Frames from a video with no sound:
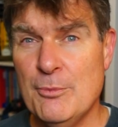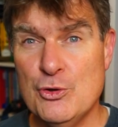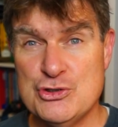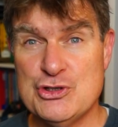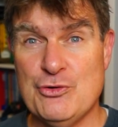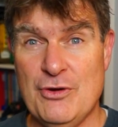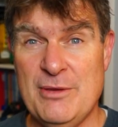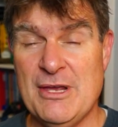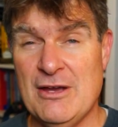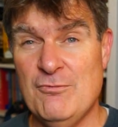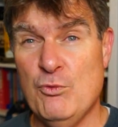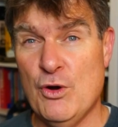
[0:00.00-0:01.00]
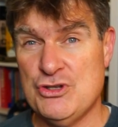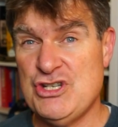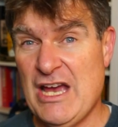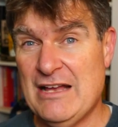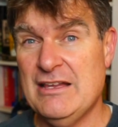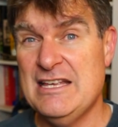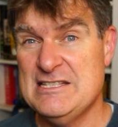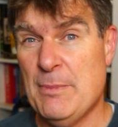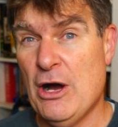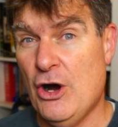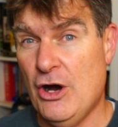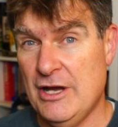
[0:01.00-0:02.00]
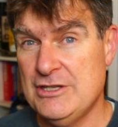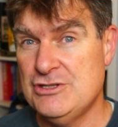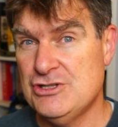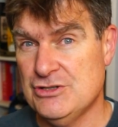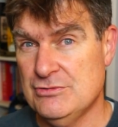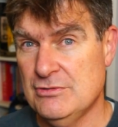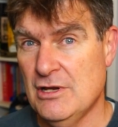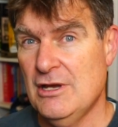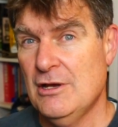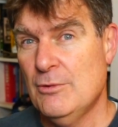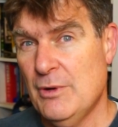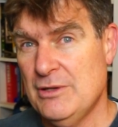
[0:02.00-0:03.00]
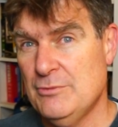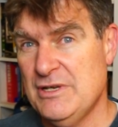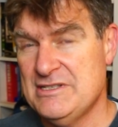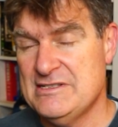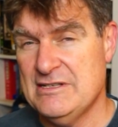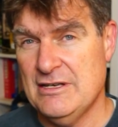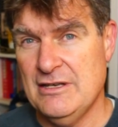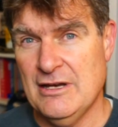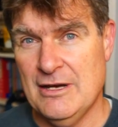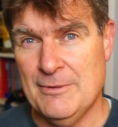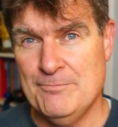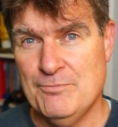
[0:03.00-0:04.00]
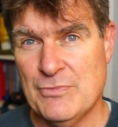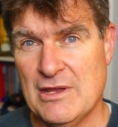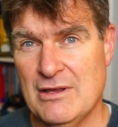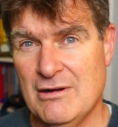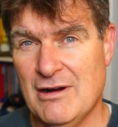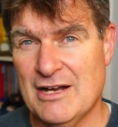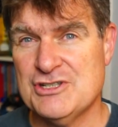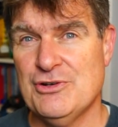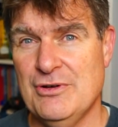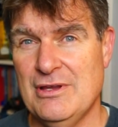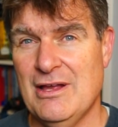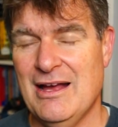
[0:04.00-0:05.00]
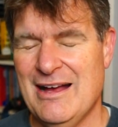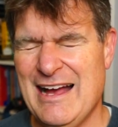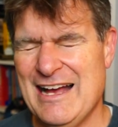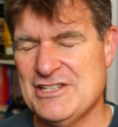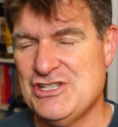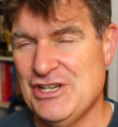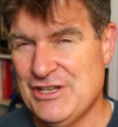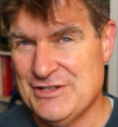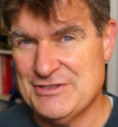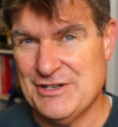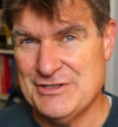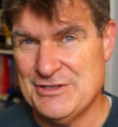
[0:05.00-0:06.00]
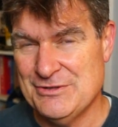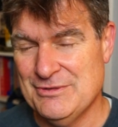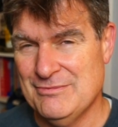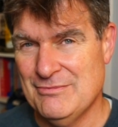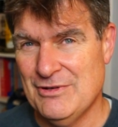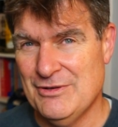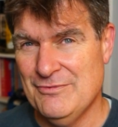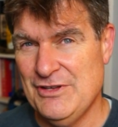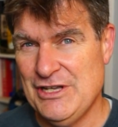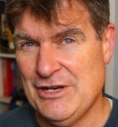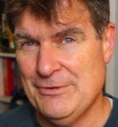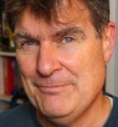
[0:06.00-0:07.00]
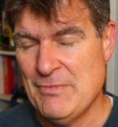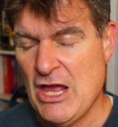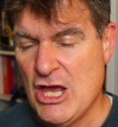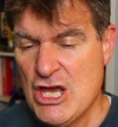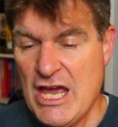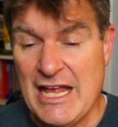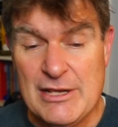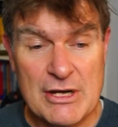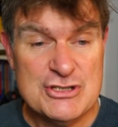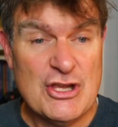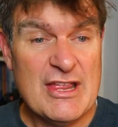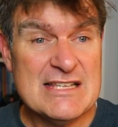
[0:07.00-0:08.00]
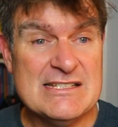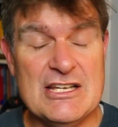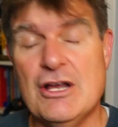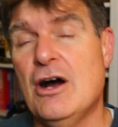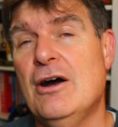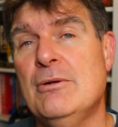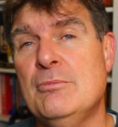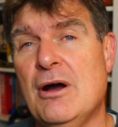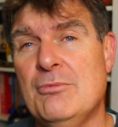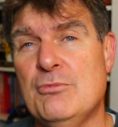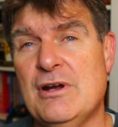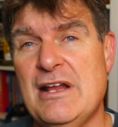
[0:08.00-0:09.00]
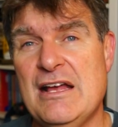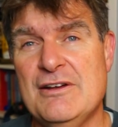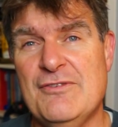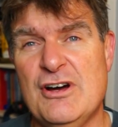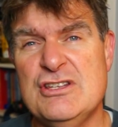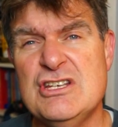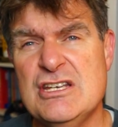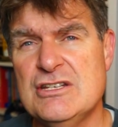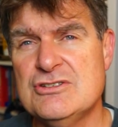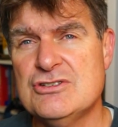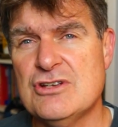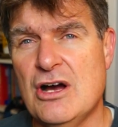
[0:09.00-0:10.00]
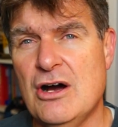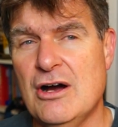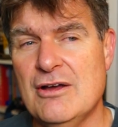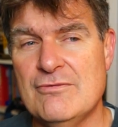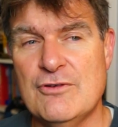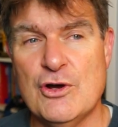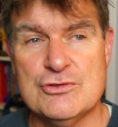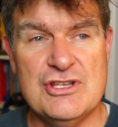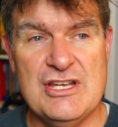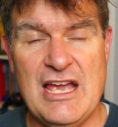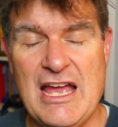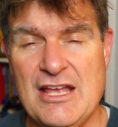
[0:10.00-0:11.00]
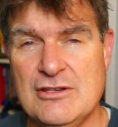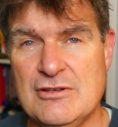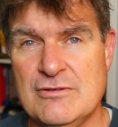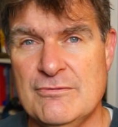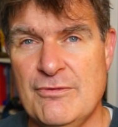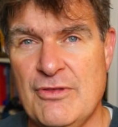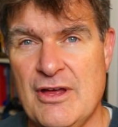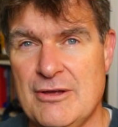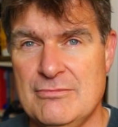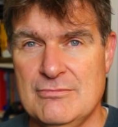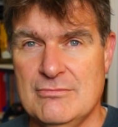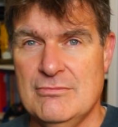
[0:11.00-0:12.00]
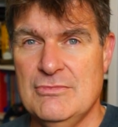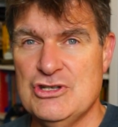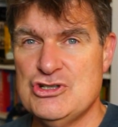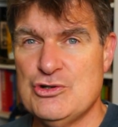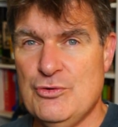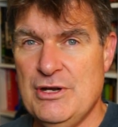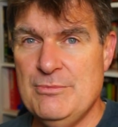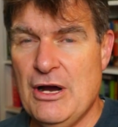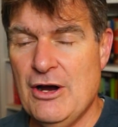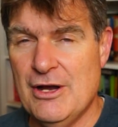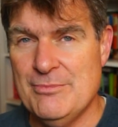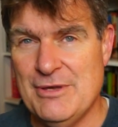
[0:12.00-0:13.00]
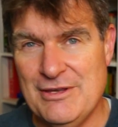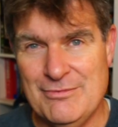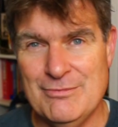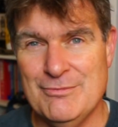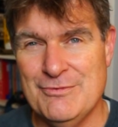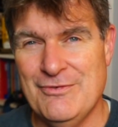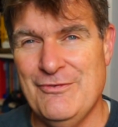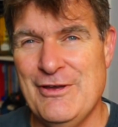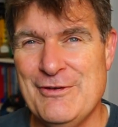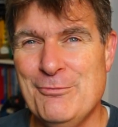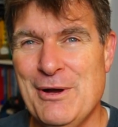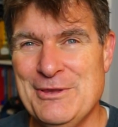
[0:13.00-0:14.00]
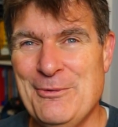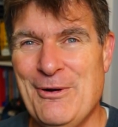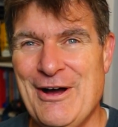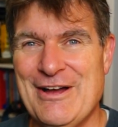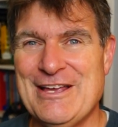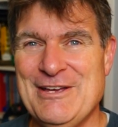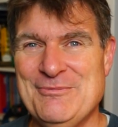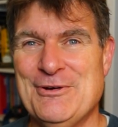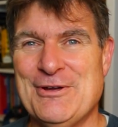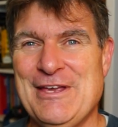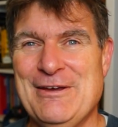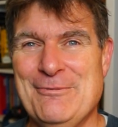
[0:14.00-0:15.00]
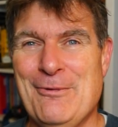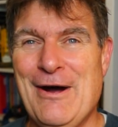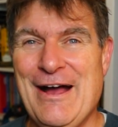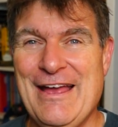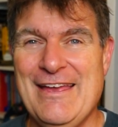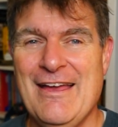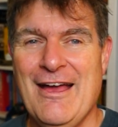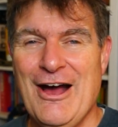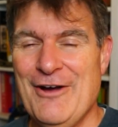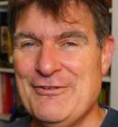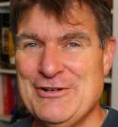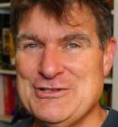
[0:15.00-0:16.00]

screaming of "watch out, he's behind you" when we see Luxury Archie and those guys on video. Anyway, so that's it. I'm run out of ideas. I've got to the end of the screen behind me. If you wonder why I keep looking away, I've got a